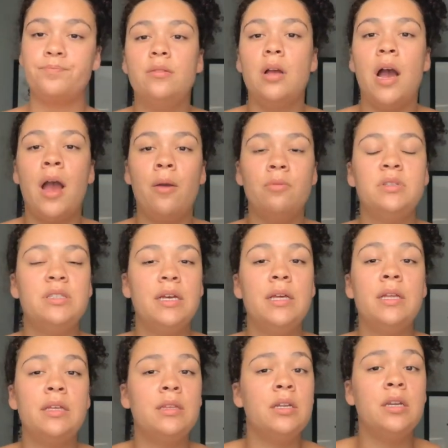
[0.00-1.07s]
I would say
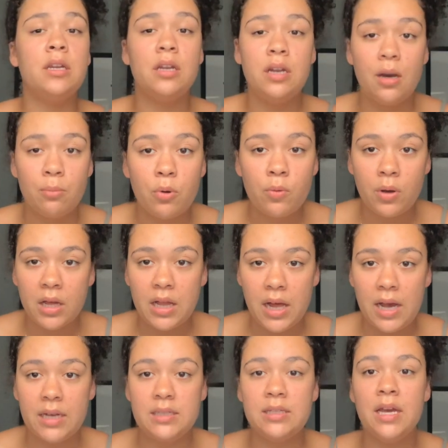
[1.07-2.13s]
like the number 1
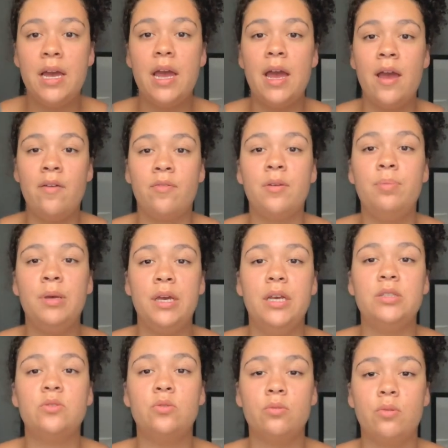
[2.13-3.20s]
class that every PA
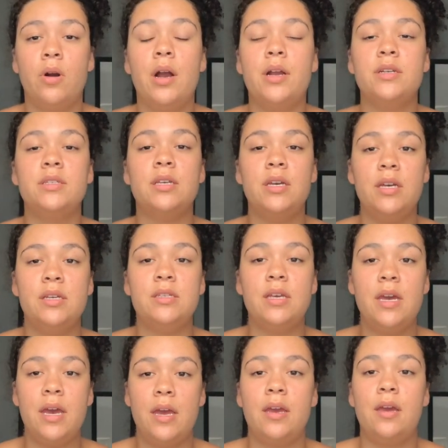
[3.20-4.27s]
school requires is
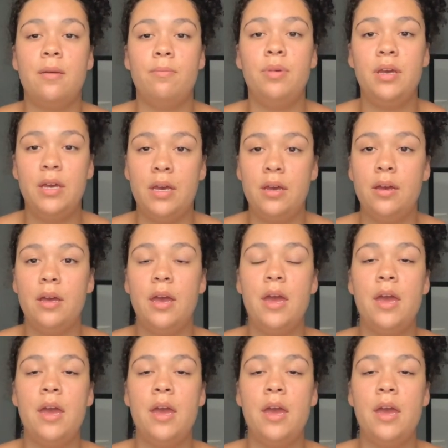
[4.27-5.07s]
A&P.